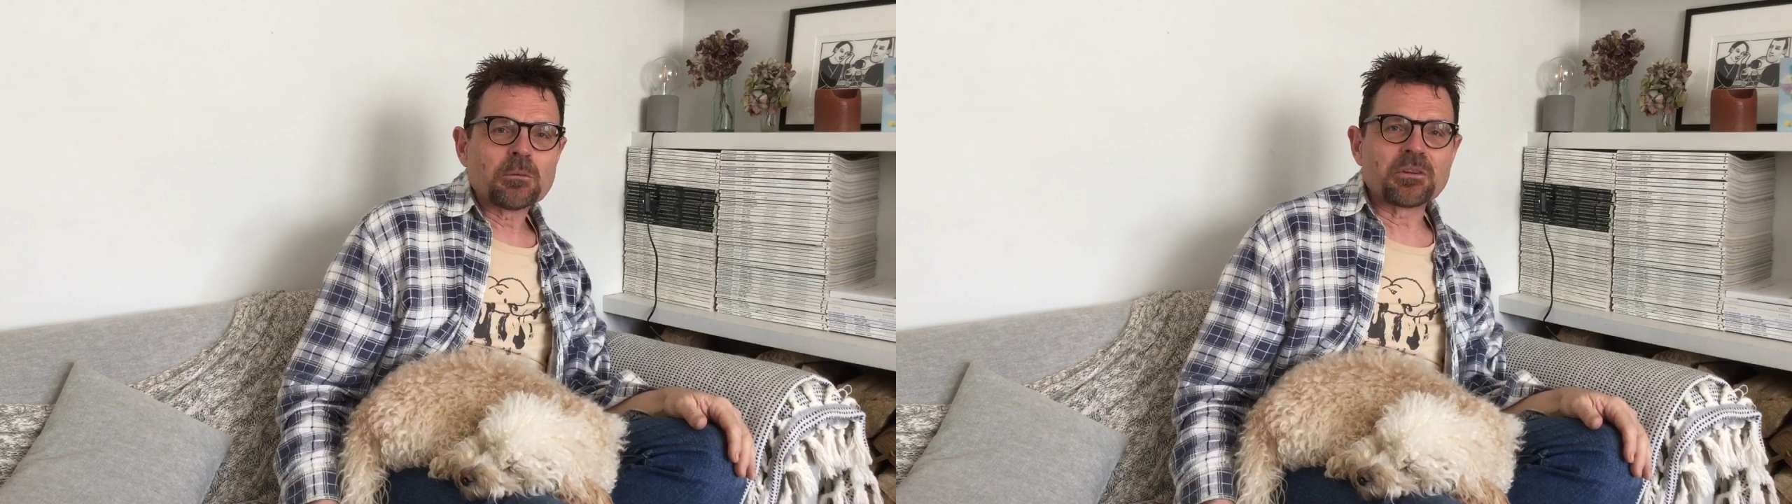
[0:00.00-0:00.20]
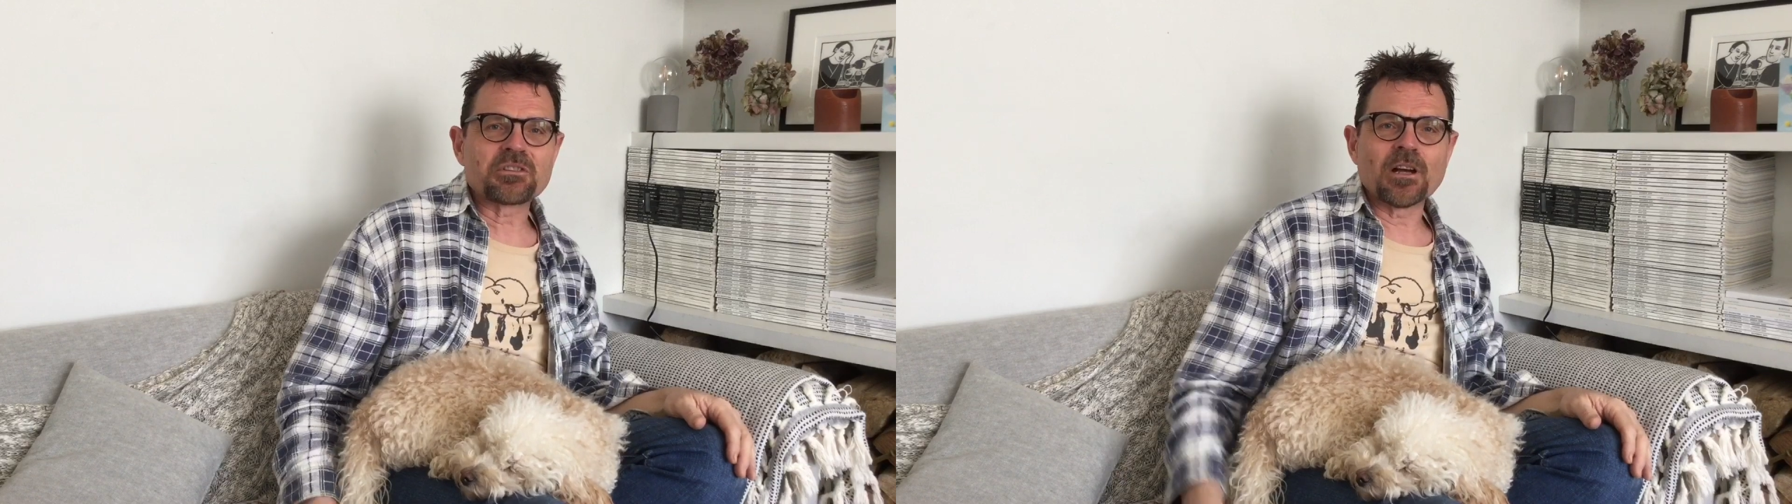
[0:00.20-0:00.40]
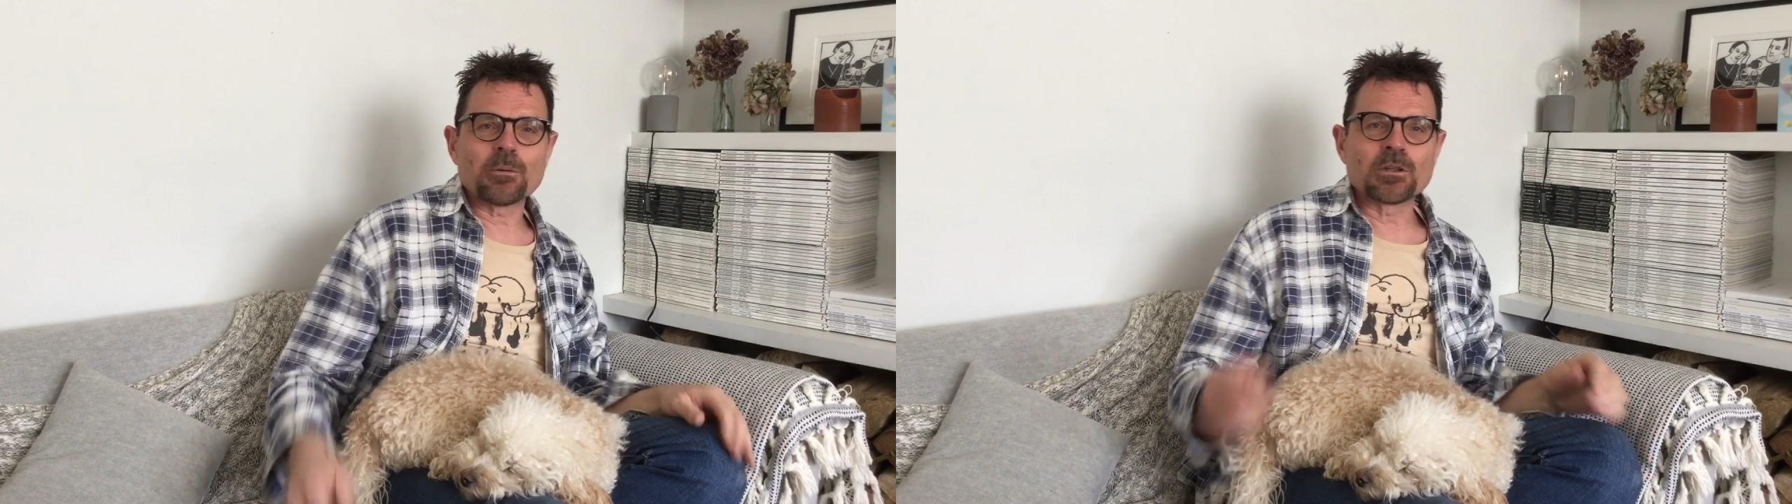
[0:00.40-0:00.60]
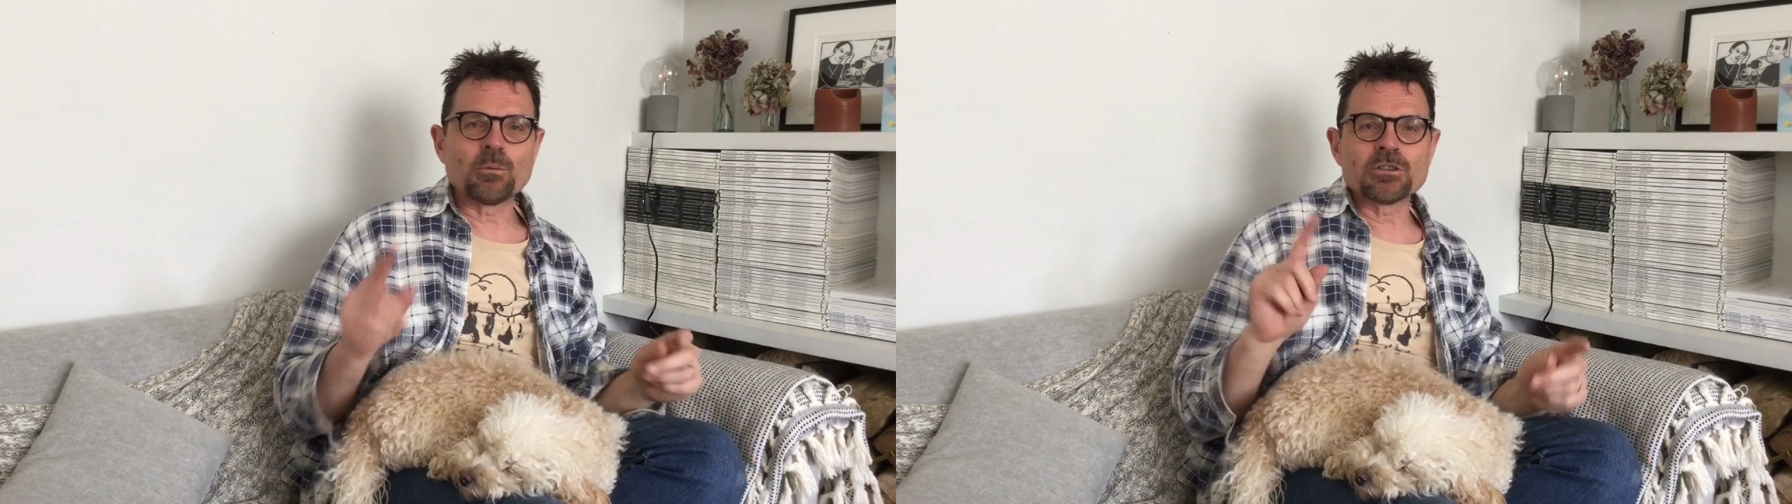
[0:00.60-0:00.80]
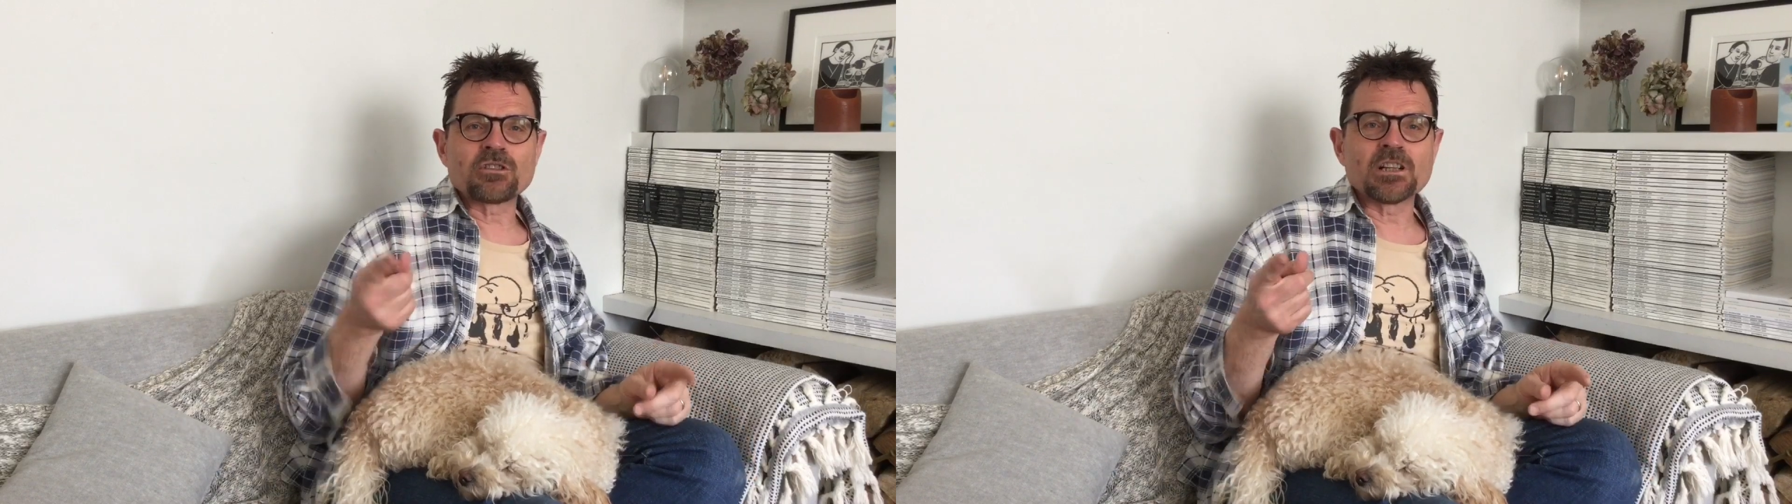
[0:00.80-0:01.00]
We start with the
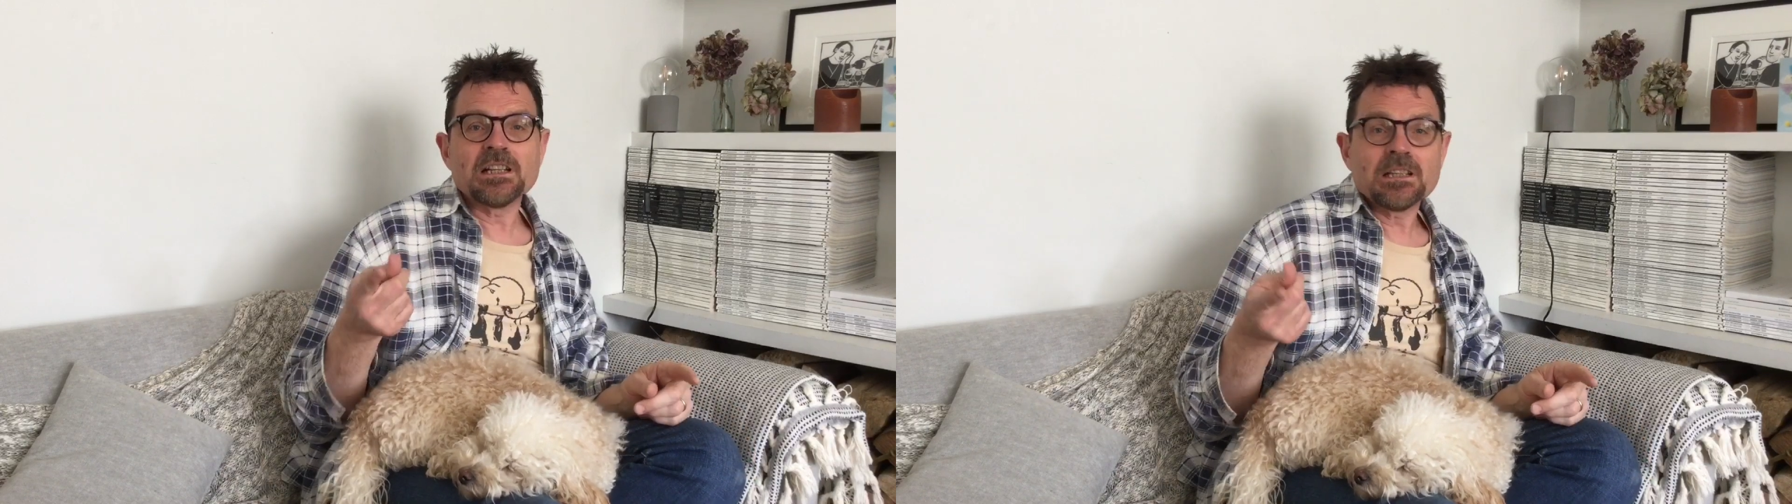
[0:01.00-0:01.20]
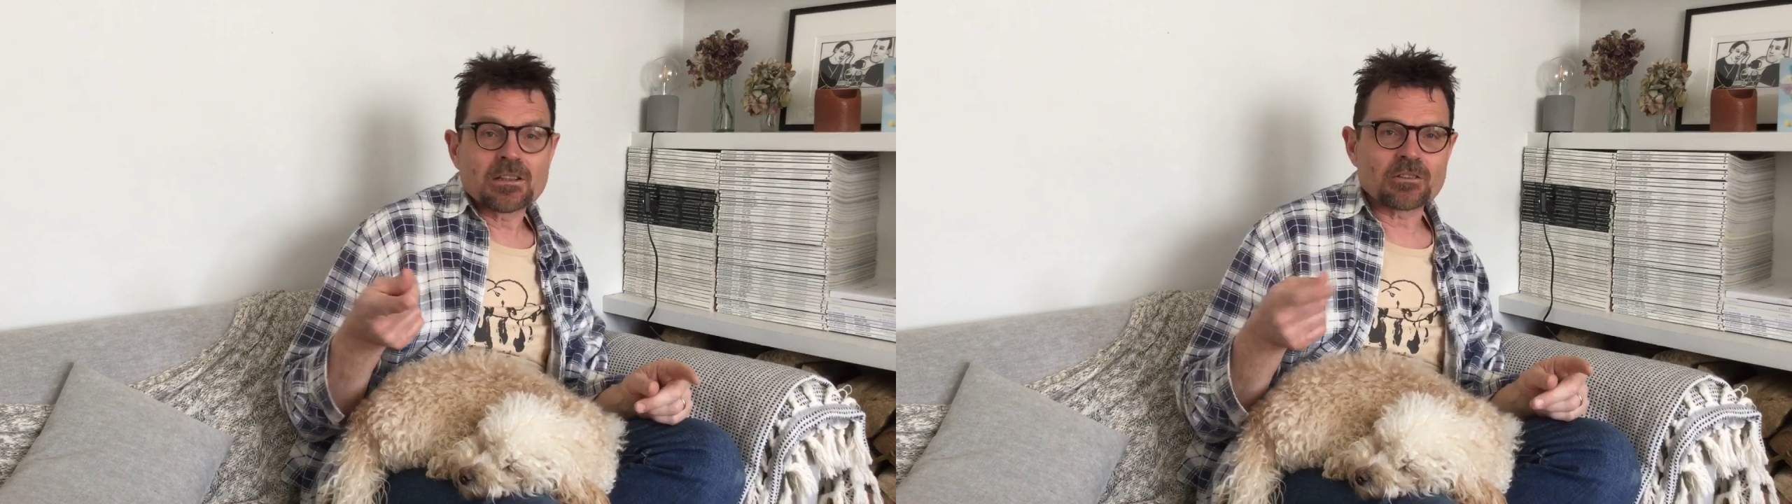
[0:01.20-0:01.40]
1 chili,